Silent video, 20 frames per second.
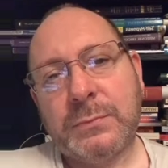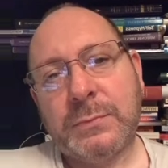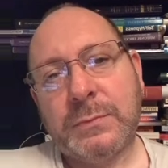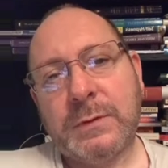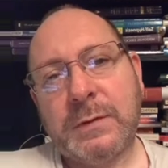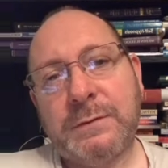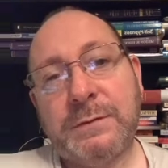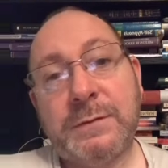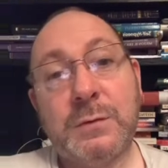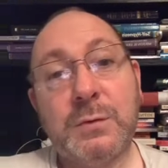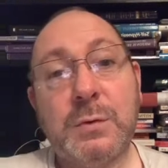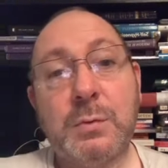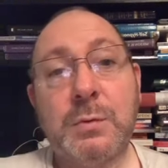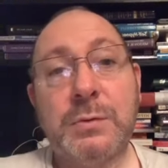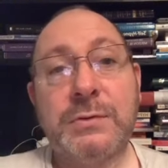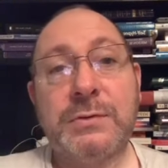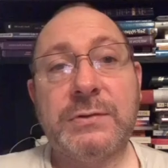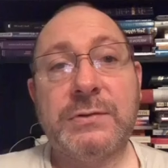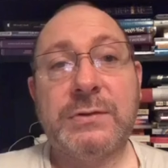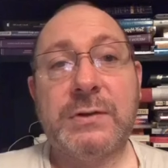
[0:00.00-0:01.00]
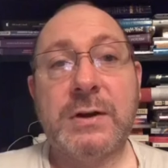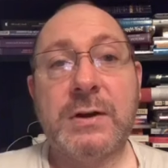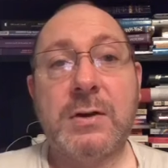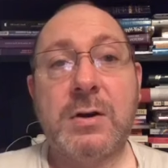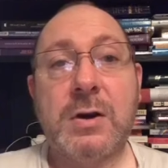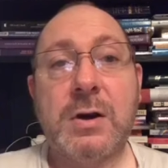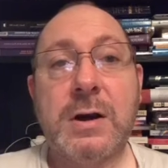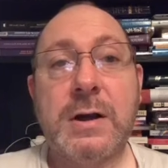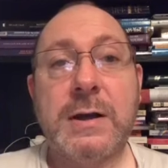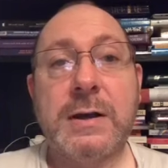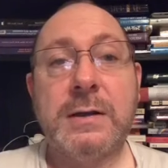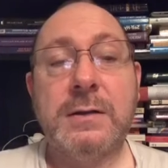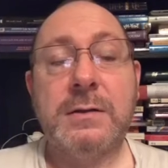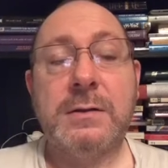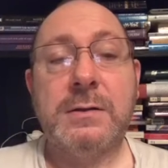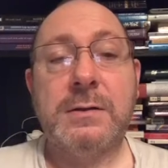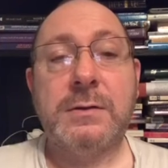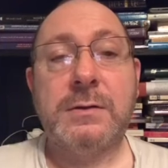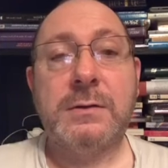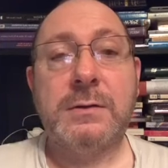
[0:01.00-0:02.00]
if anyone wants to say hi,
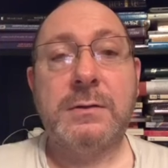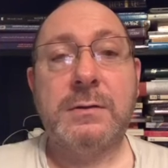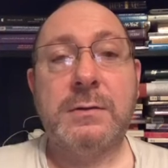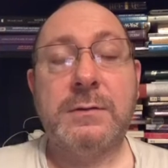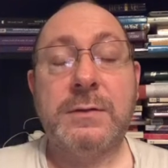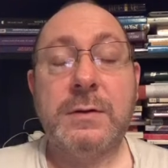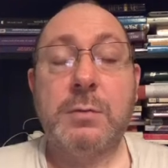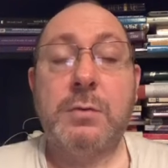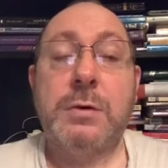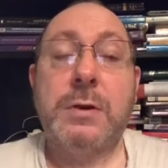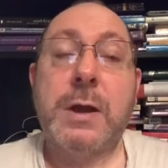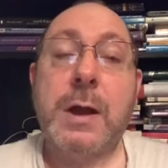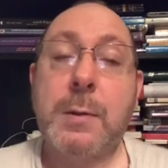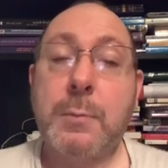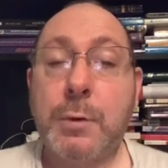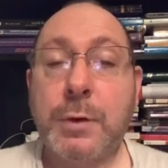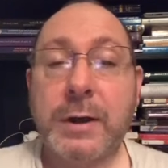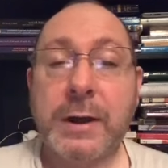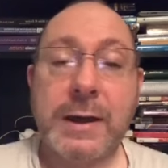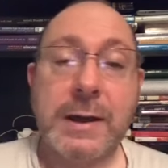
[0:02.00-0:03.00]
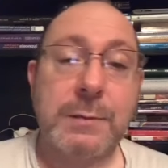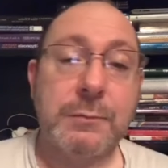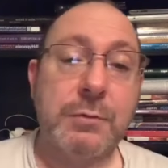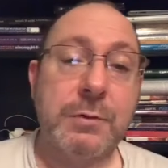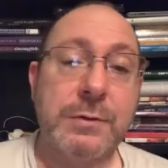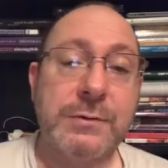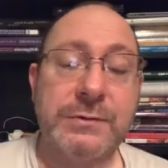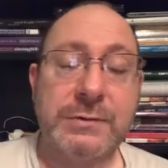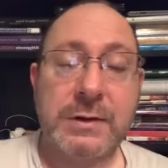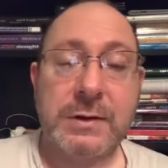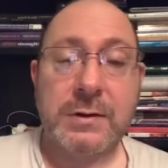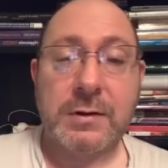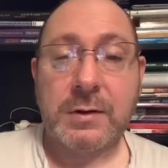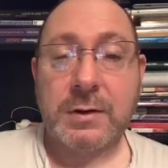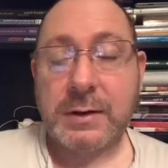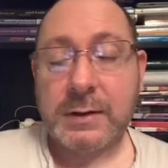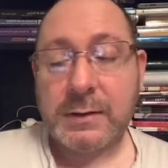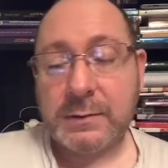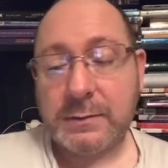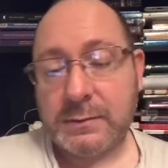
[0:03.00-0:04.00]
if they want to come on camera and say
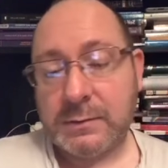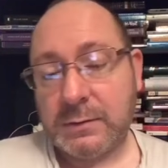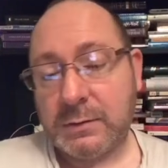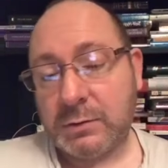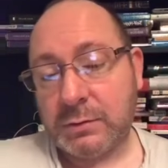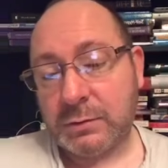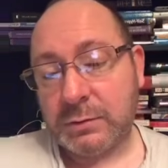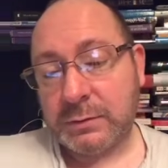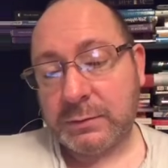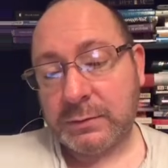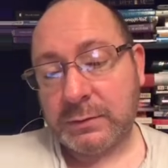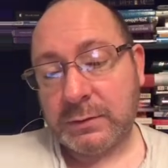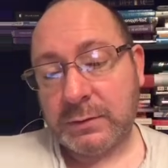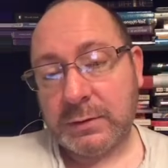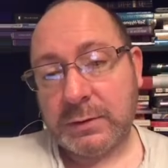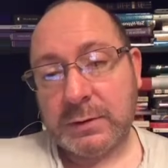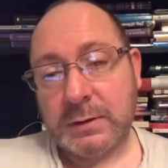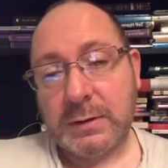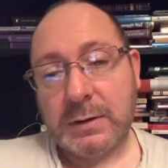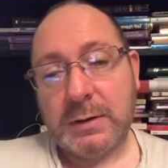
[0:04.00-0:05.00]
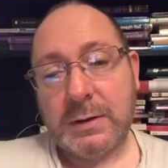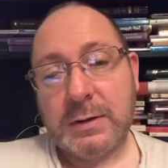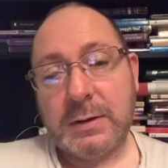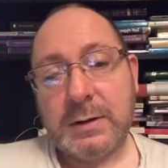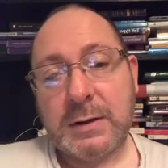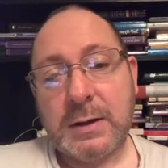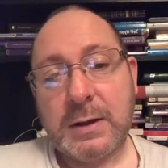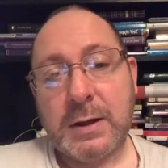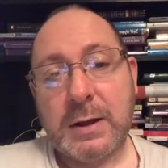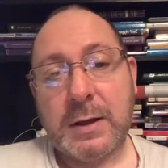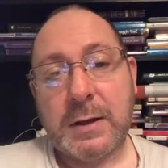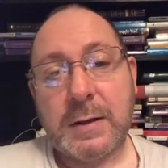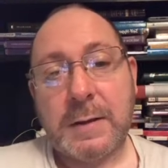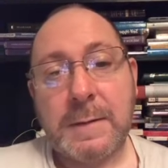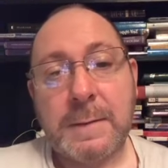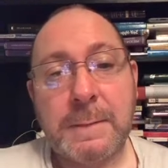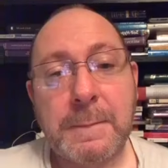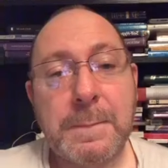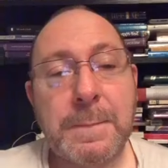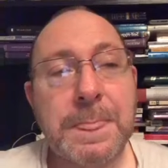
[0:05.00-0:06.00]
hi, good.
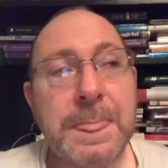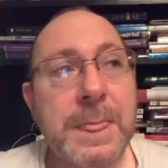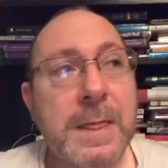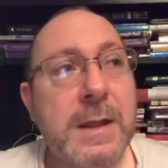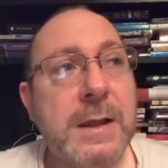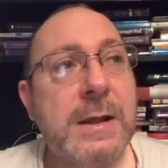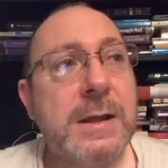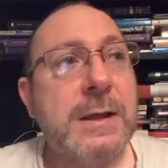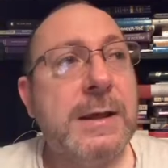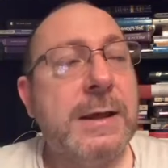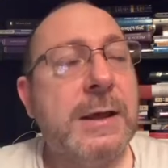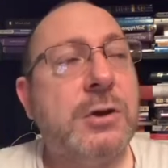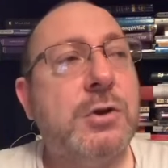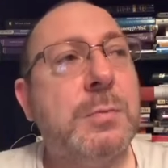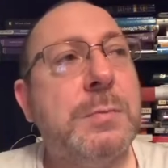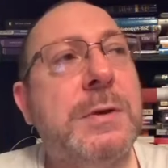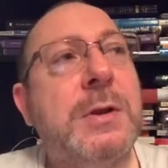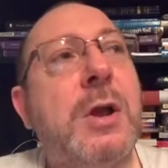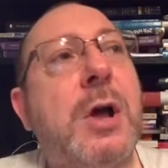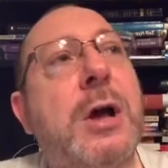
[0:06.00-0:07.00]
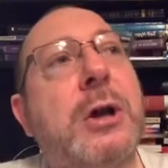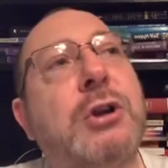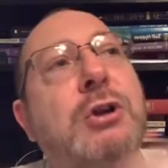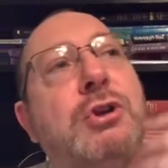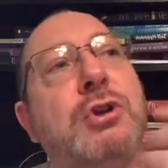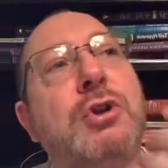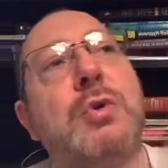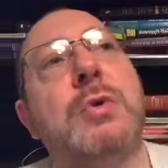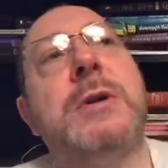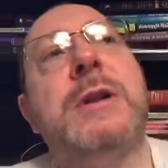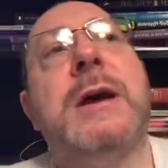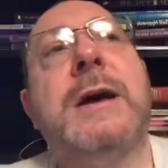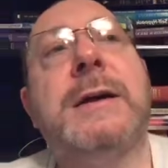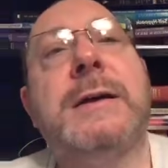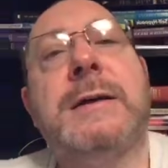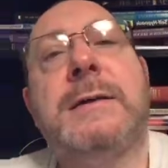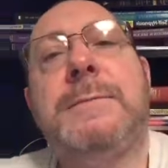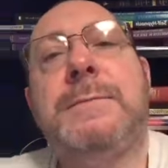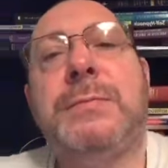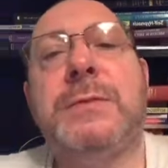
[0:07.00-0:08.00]
Um, it could be like a Q and A.
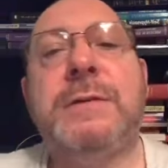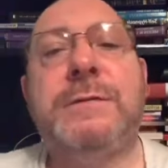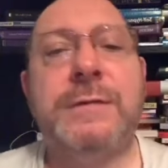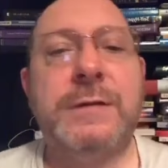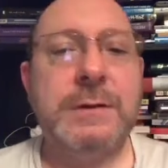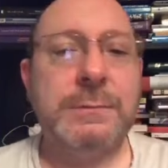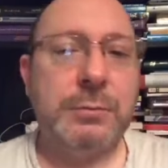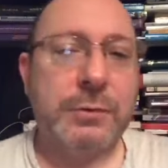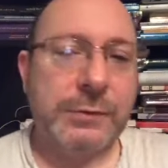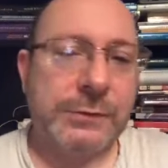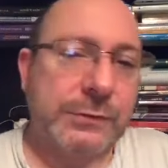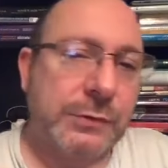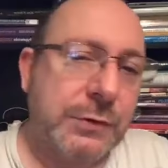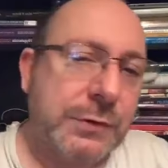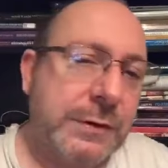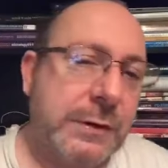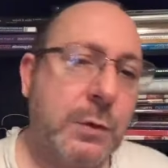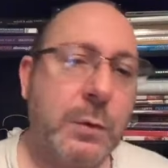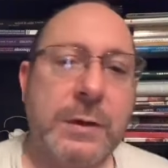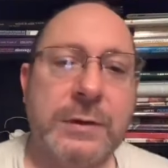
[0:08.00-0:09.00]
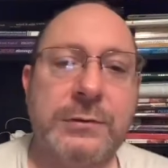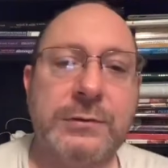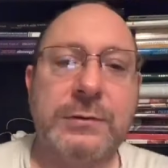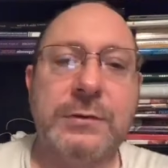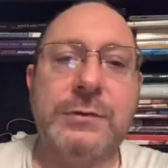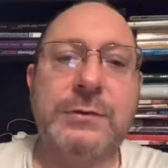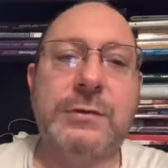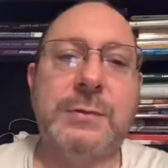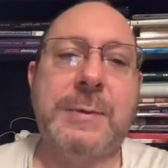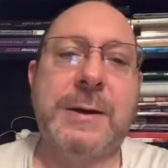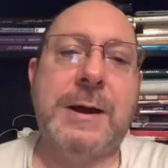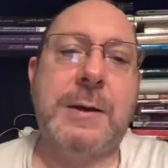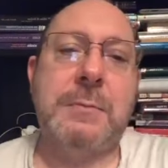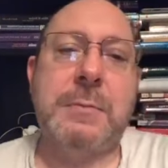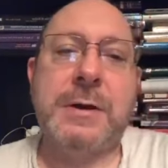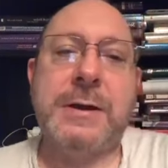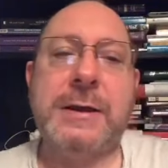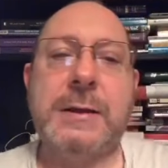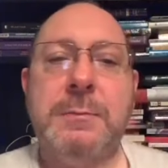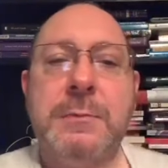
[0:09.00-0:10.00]
If anybody's got any questions about my
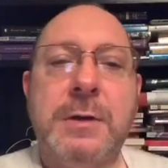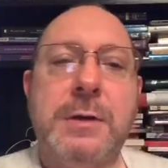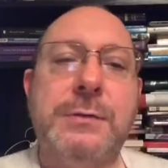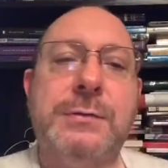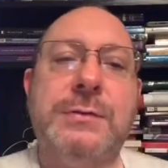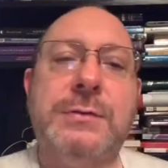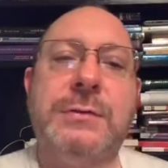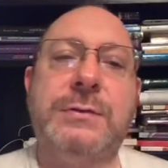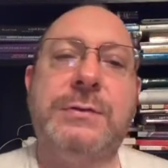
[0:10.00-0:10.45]
hypnosis